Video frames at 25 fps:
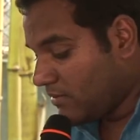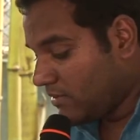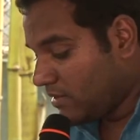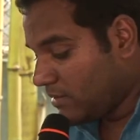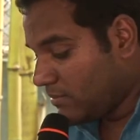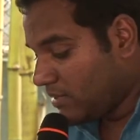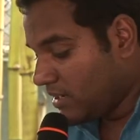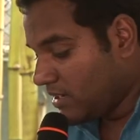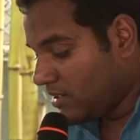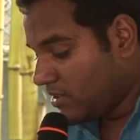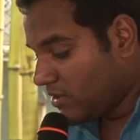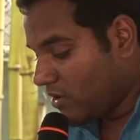will
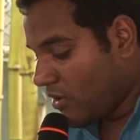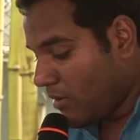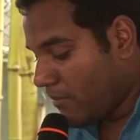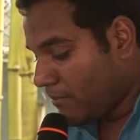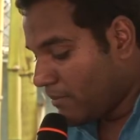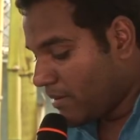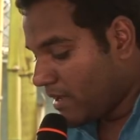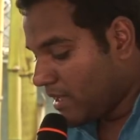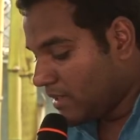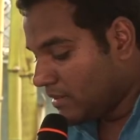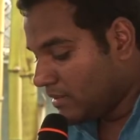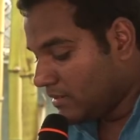be to
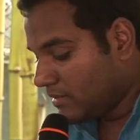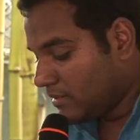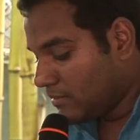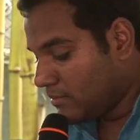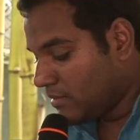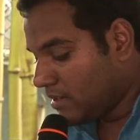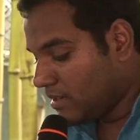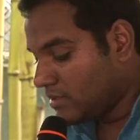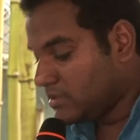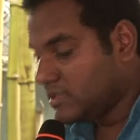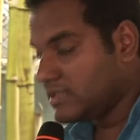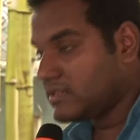compare this
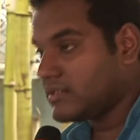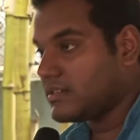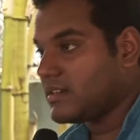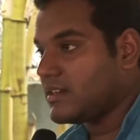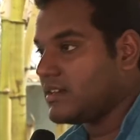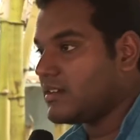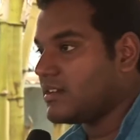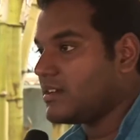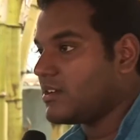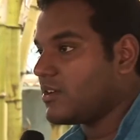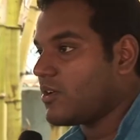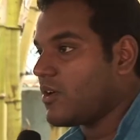emerging
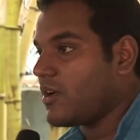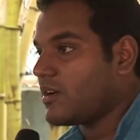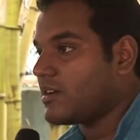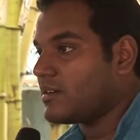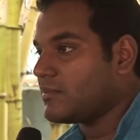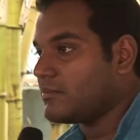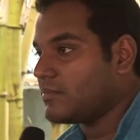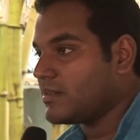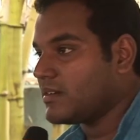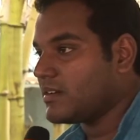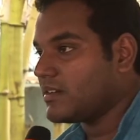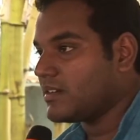trend in
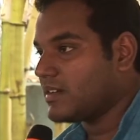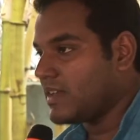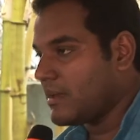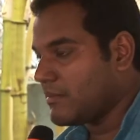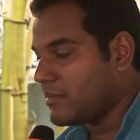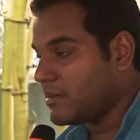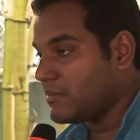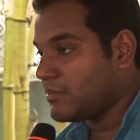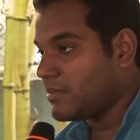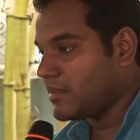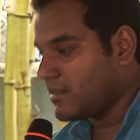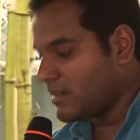contemporary
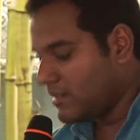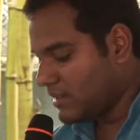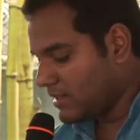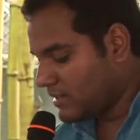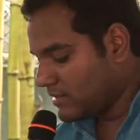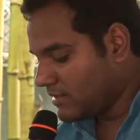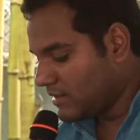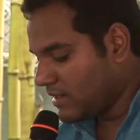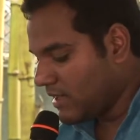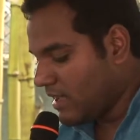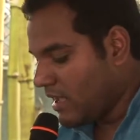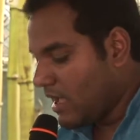Tamil
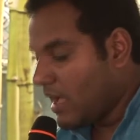politics.